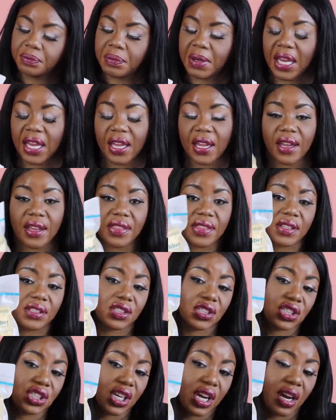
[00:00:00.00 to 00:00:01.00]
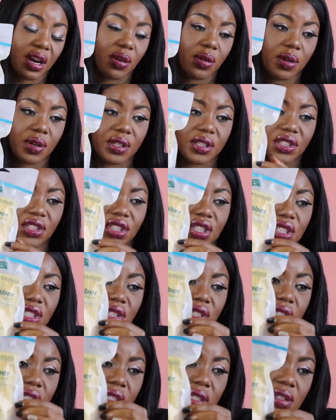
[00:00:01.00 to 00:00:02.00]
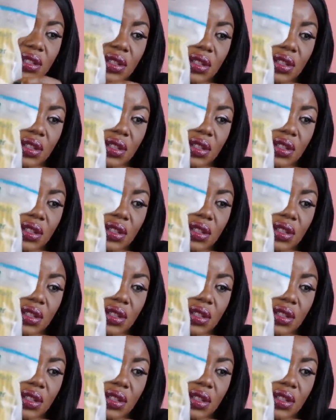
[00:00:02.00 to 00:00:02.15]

bath and shower. It's just a